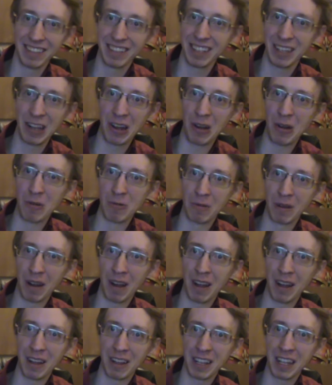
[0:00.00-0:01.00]

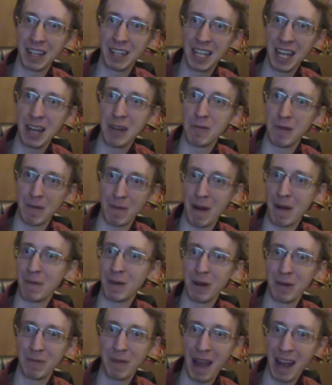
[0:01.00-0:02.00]
Again,
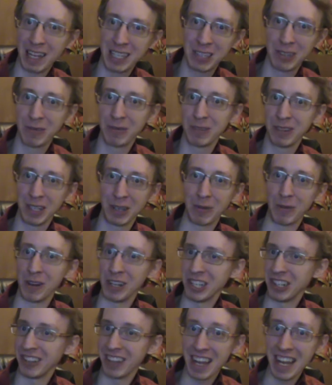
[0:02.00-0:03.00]
remember back to the
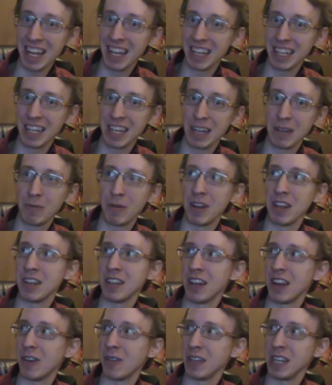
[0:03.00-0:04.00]
original Alien
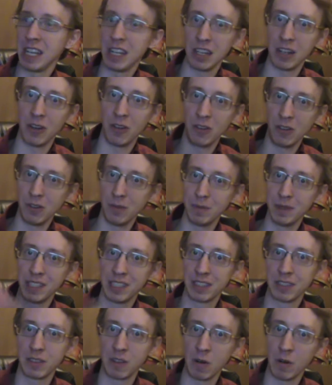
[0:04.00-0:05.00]
when, Ian Holm
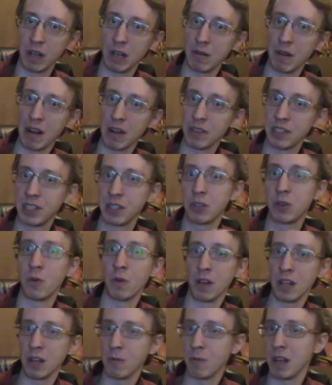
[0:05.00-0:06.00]
is throwing around
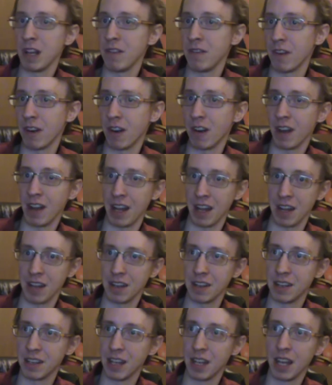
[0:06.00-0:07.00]
Sigourney Weaver
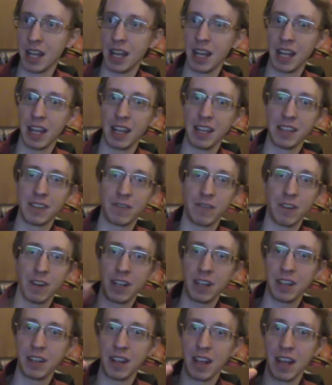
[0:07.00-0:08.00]
and he's
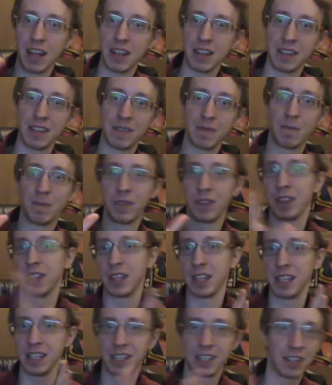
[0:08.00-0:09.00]

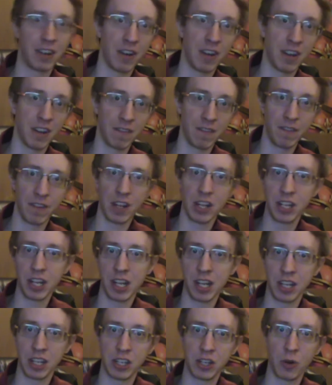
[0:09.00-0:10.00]
starting to
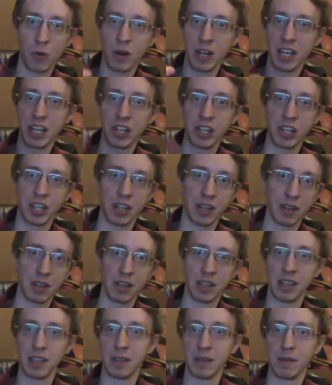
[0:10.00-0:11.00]
fidget and twitch
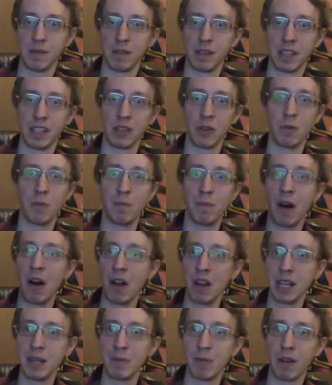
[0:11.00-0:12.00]
and his whole
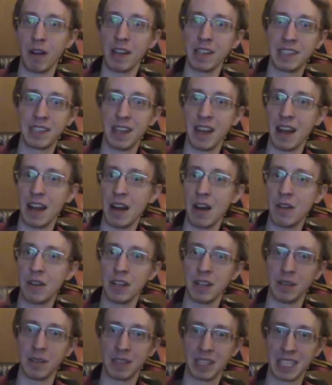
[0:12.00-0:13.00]
body breaks
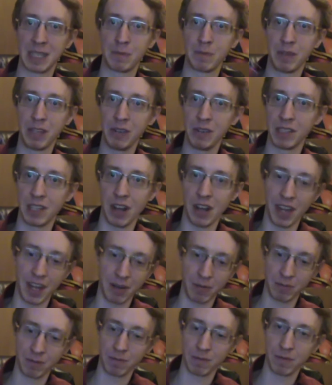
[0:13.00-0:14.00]
down and spews all
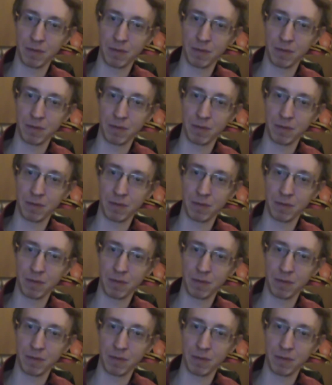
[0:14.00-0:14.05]
that